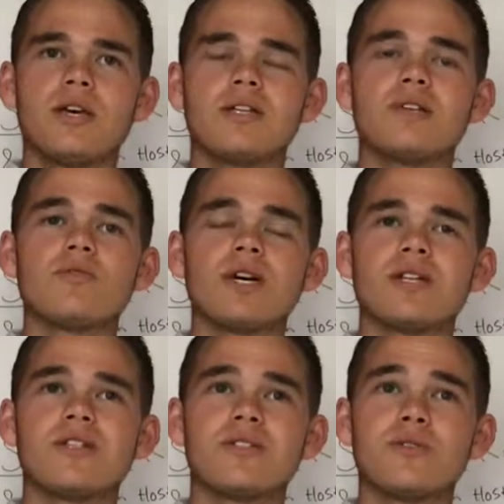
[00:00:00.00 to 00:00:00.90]
the
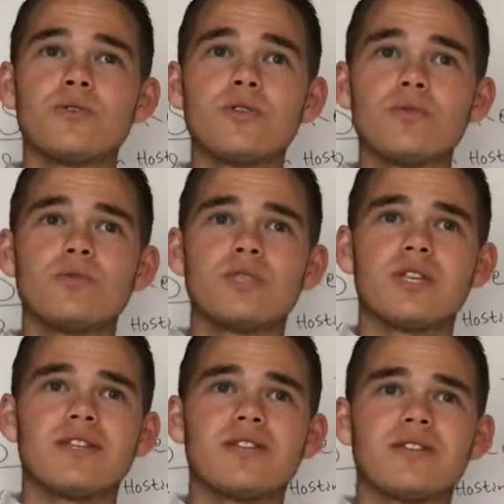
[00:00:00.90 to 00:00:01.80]
rights to use
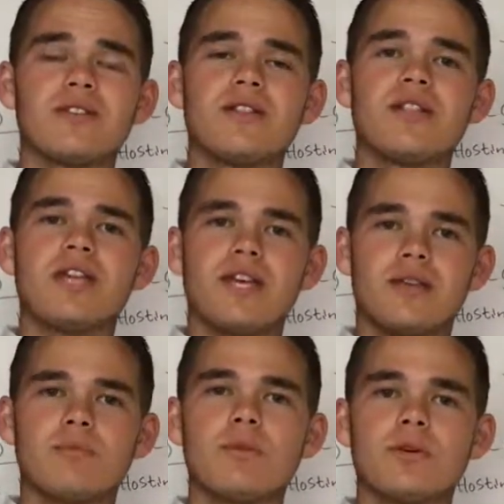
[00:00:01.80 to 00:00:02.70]
that
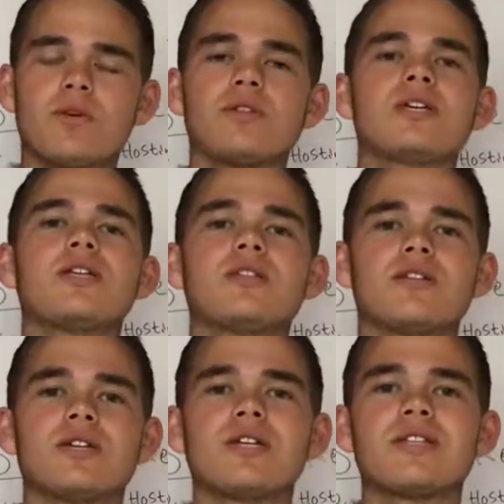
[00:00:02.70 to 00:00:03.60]
name on the
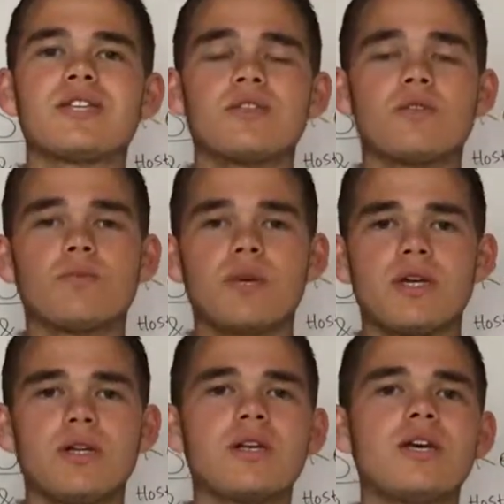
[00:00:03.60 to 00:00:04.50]
internet as a
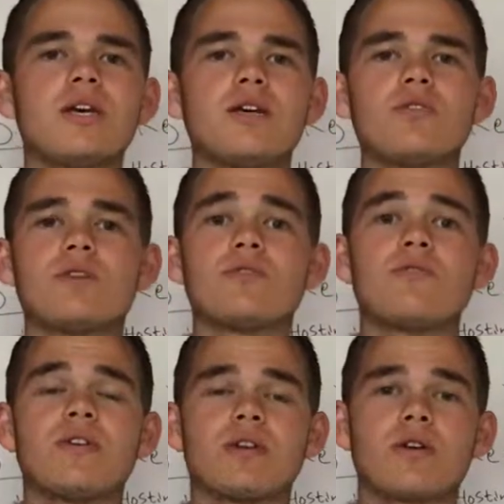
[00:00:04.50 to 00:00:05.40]
domain, you have to
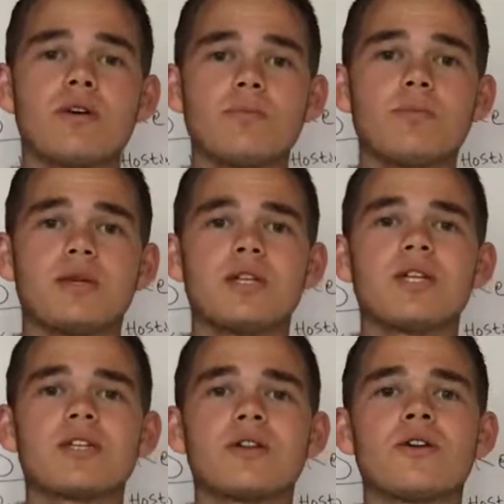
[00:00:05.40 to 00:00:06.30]
find a company
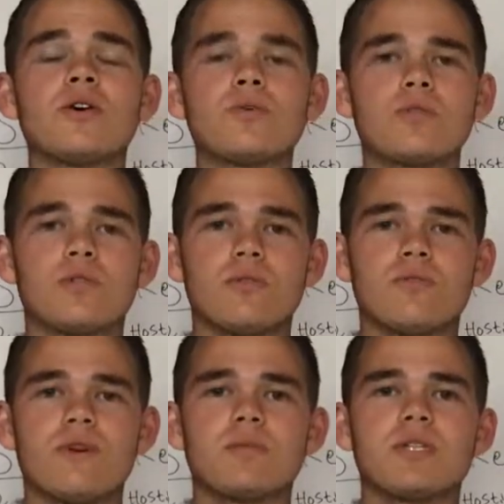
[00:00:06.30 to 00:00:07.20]
that can host your
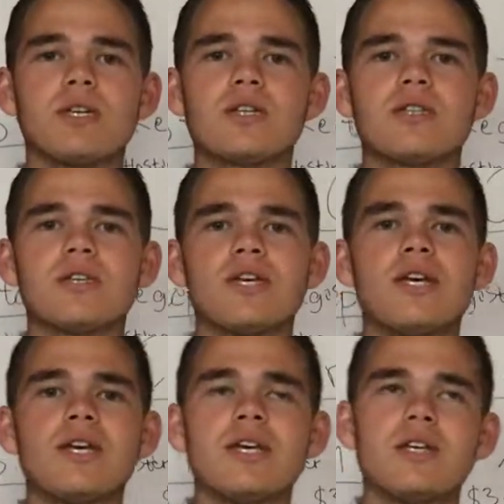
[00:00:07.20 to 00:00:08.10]
website.
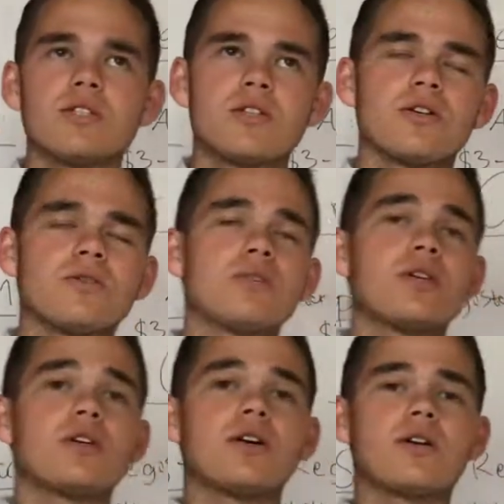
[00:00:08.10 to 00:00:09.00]
So
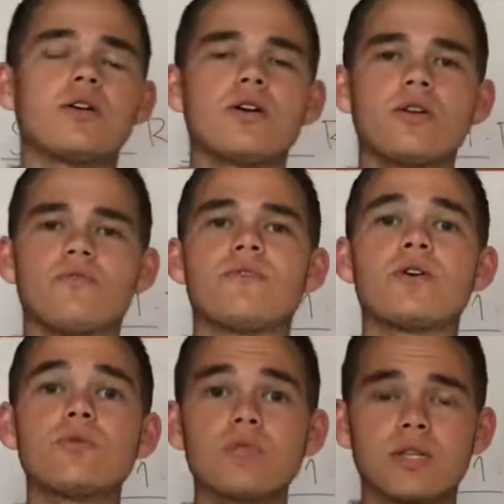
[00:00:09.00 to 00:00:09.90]
there are a lot of
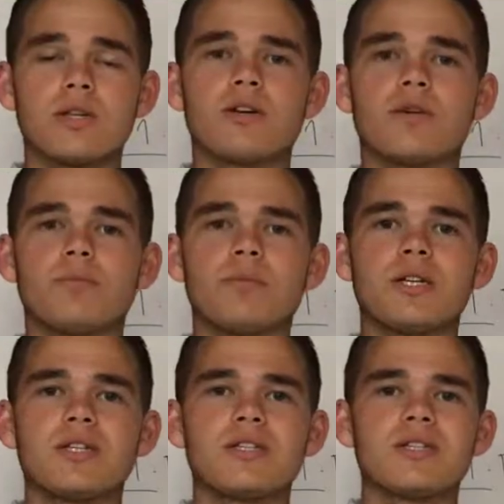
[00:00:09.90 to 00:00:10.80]
hosting
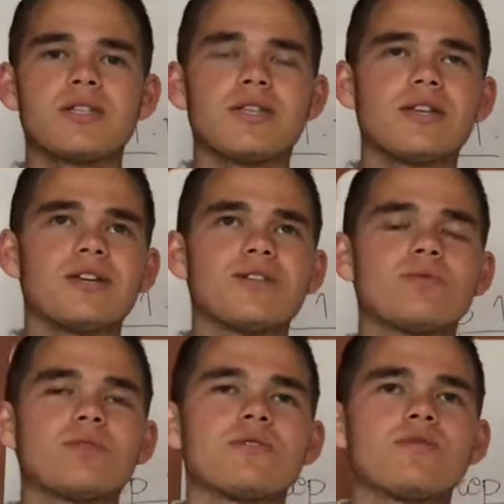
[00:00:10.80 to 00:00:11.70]
companies that do
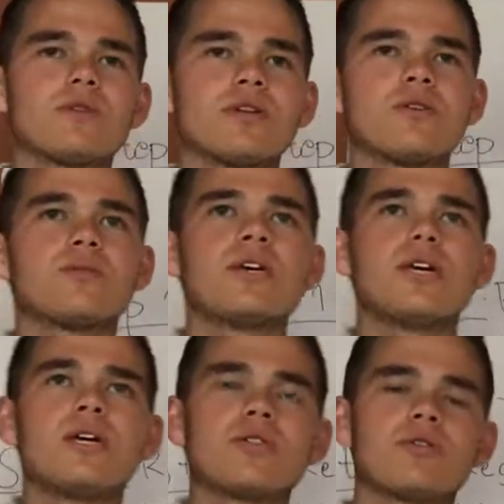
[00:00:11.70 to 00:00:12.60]
this for you.
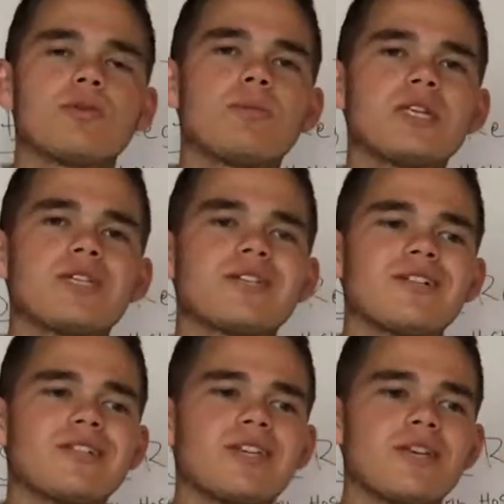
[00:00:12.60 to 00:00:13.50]
So they basically
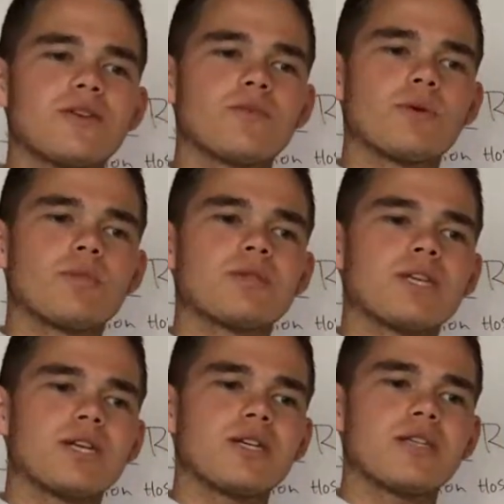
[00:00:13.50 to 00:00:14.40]
take your
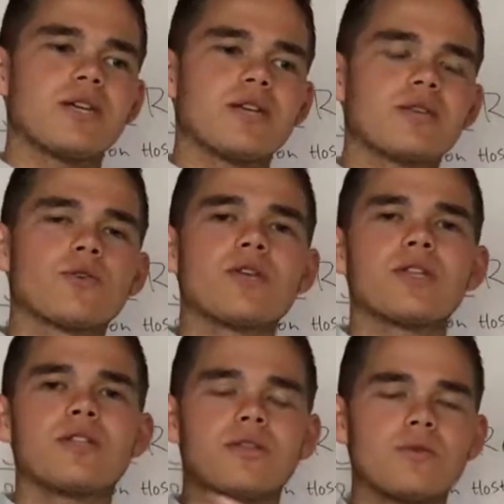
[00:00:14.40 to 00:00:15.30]
website and
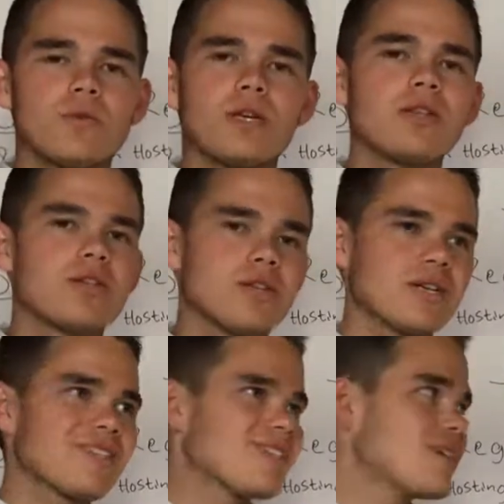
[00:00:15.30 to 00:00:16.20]
connect it to the internet.
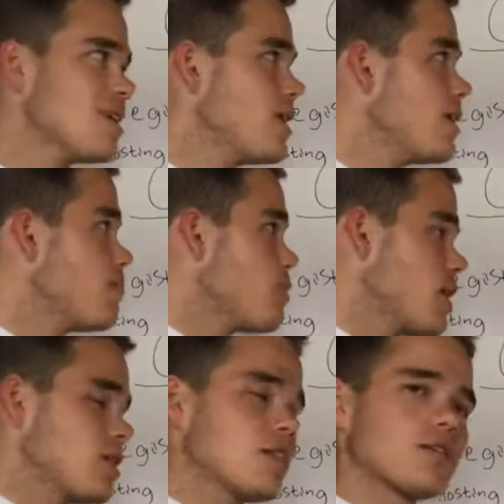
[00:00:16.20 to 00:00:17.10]

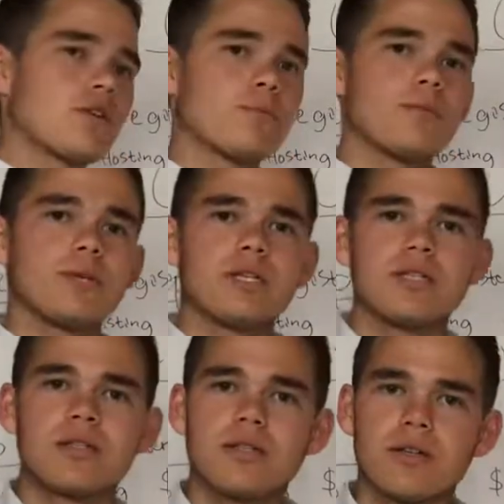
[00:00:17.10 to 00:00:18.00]
And these companies
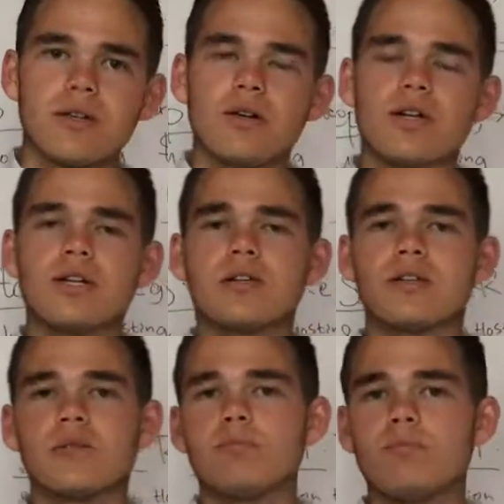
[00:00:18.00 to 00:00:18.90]
are like
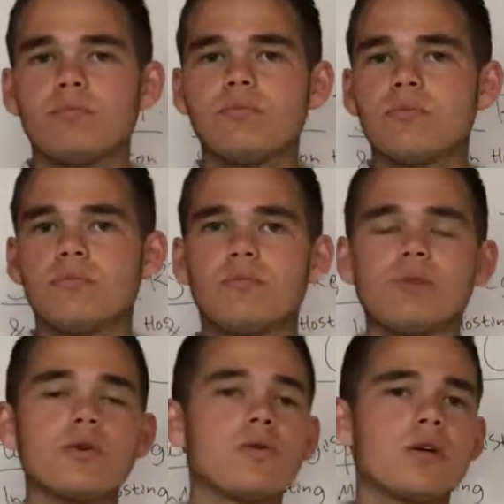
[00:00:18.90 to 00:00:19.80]

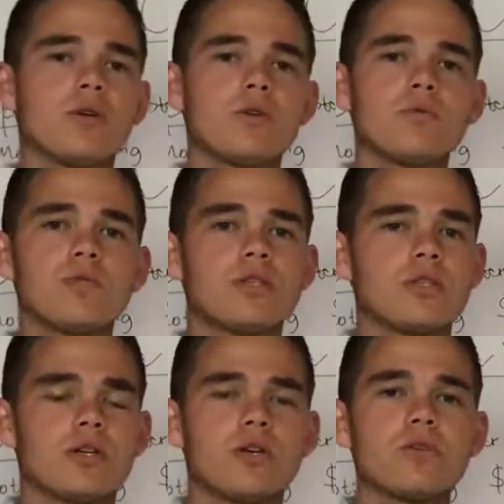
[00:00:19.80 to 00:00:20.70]
Bluehost,
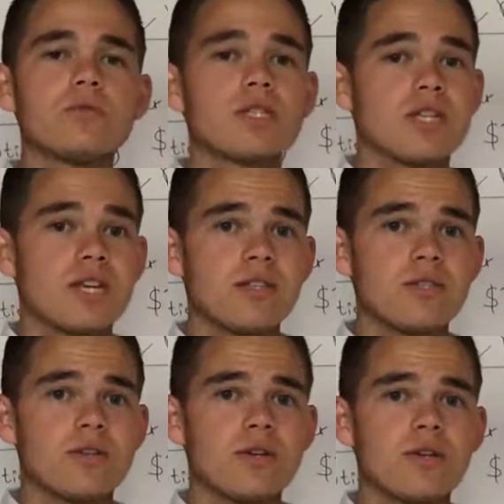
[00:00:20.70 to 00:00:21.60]

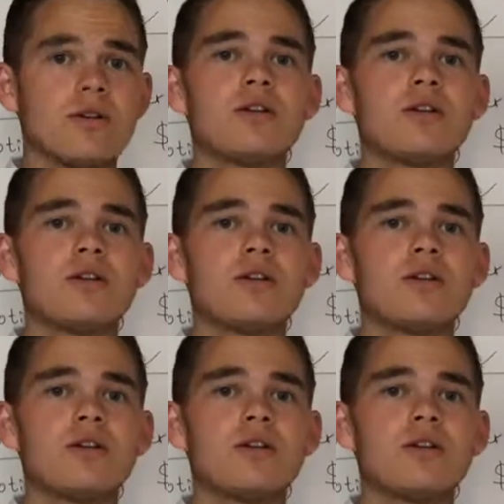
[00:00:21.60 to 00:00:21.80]
HostGator,